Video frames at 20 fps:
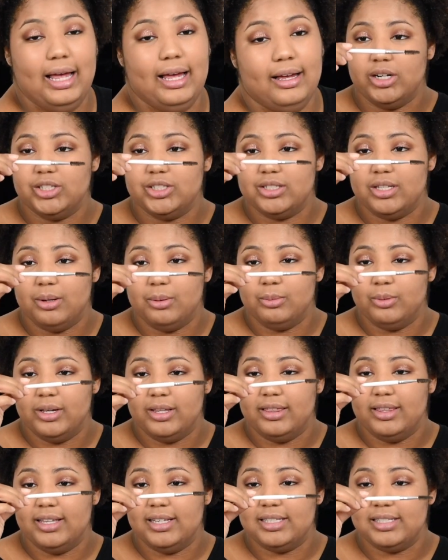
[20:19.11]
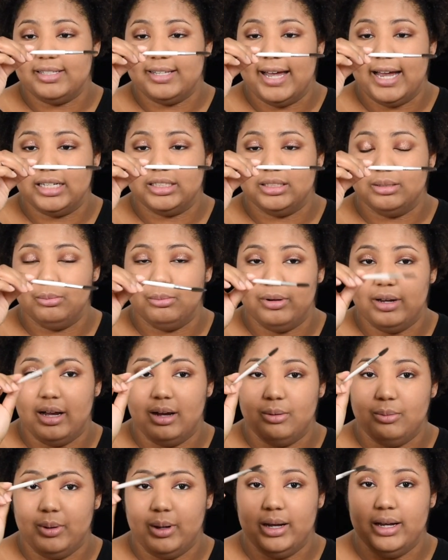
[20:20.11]
brush them with this lash and
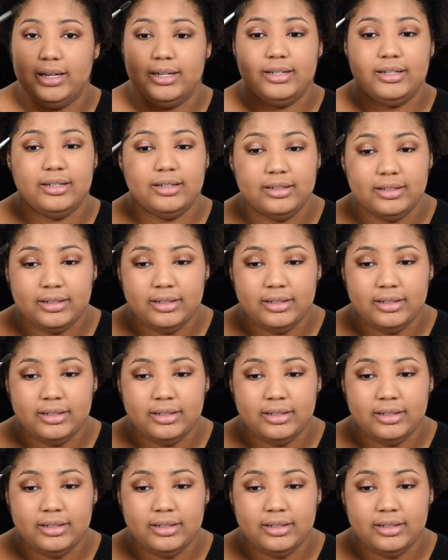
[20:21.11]
brow wand